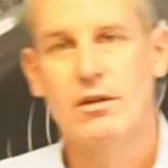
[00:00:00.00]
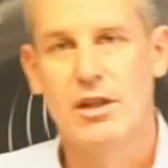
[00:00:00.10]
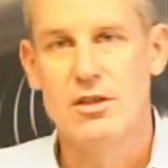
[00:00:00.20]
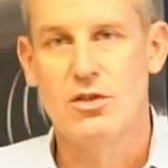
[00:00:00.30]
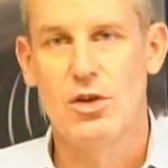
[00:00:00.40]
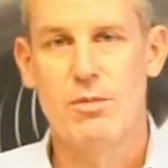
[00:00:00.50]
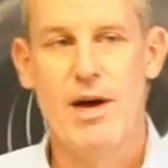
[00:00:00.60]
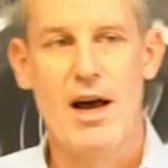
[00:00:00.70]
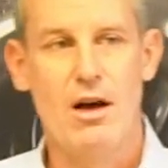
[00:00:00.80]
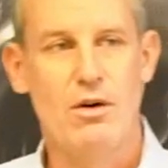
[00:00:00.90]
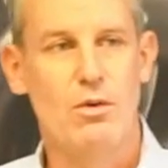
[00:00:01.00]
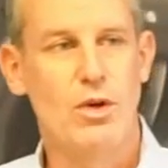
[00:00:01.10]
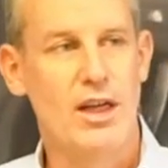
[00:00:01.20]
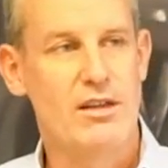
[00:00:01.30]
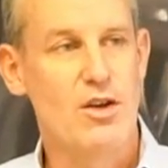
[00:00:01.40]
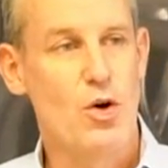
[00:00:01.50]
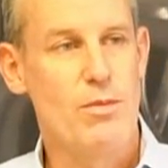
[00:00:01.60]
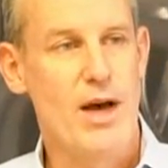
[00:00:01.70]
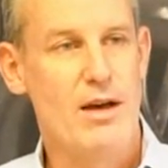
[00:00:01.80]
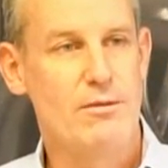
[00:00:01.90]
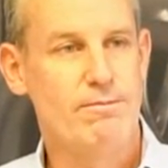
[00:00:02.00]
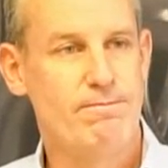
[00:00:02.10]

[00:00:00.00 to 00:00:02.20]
concerned about, would like to know about?